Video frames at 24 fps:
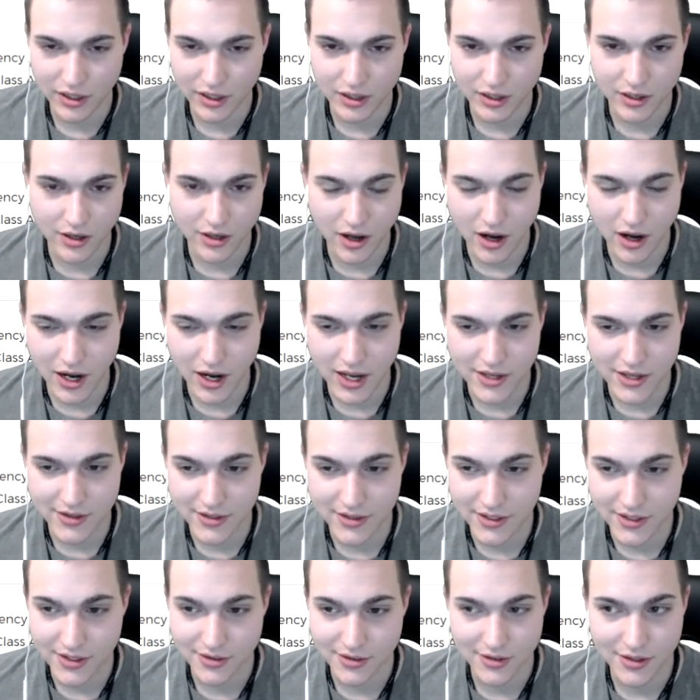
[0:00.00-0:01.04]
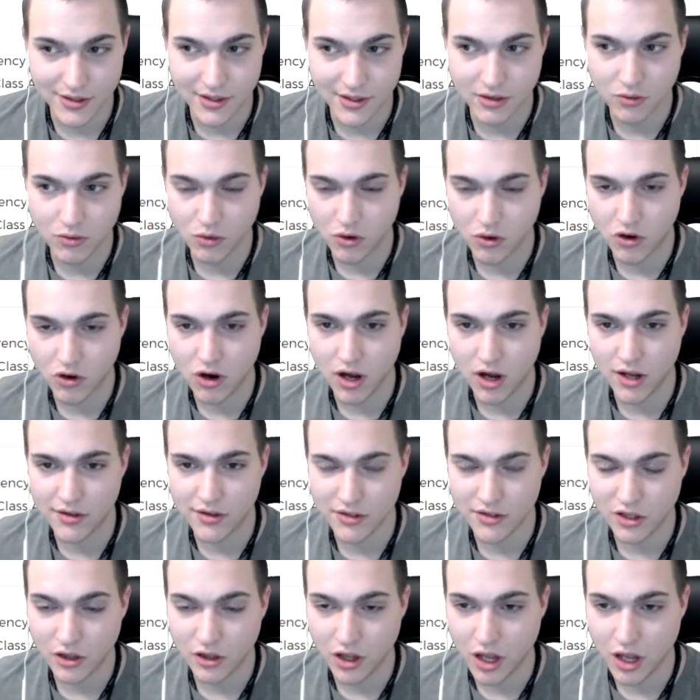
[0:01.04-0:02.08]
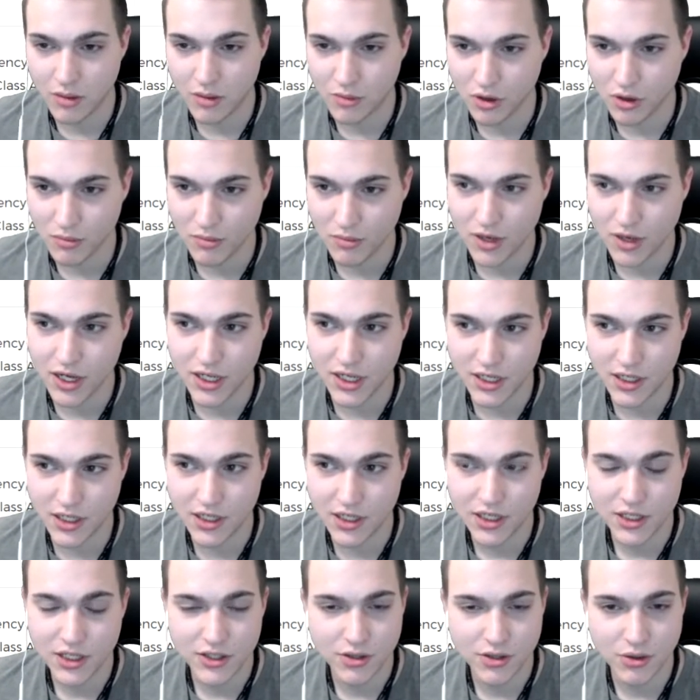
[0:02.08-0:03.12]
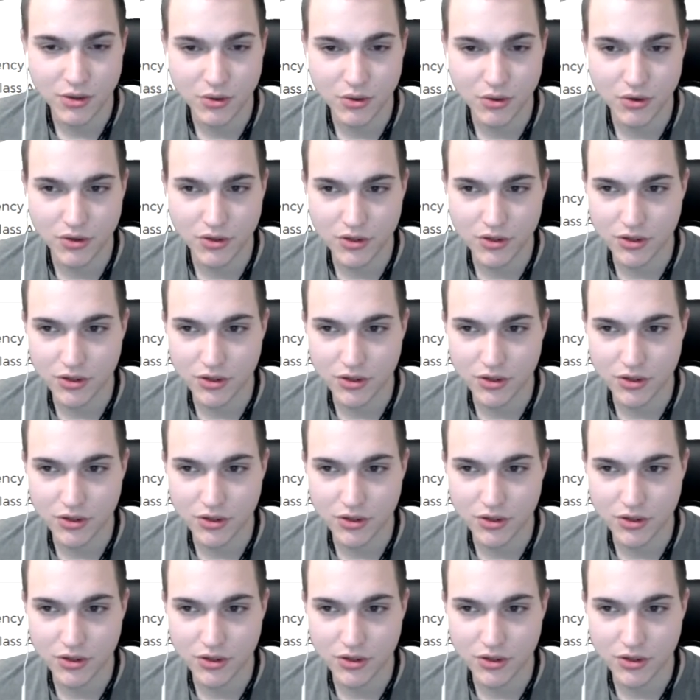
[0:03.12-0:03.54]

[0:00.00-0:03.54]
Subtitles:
not as easy or cost a lot more money to